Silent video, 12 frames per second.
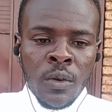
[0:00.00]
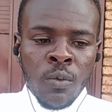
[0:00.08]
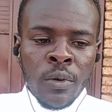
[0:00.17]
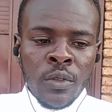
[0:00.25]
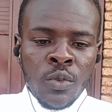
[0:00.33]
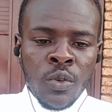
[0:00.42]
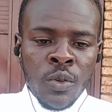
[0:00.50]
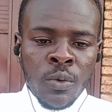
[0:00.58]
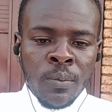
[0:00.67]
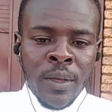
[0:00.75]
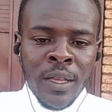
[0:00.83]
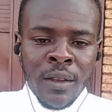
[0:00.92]
what do you
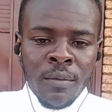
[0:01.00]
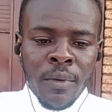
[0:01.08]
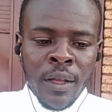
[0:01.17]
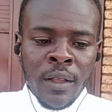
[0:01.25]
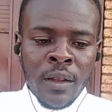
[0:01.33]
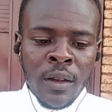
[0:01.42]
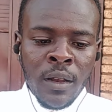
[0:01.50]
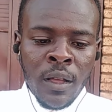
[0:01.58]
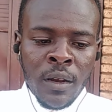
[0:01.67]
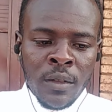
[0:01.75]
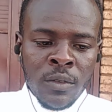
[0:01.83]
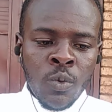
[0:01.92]
mean by
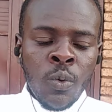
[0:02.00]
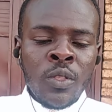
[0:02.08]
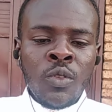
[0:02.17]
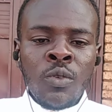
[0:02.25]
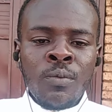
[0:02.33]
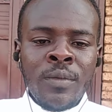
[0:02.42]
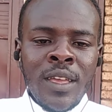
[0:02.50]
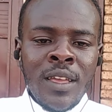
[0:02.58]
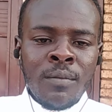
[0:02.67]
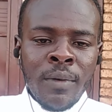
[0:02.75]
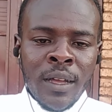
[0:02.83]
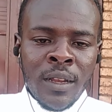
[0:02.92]
learning. What do you
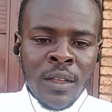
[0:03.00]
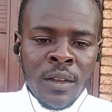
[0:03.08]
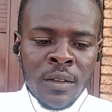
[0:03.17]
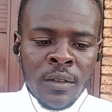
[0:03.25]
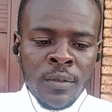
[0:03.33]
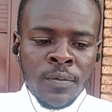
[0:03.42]
mean by reading?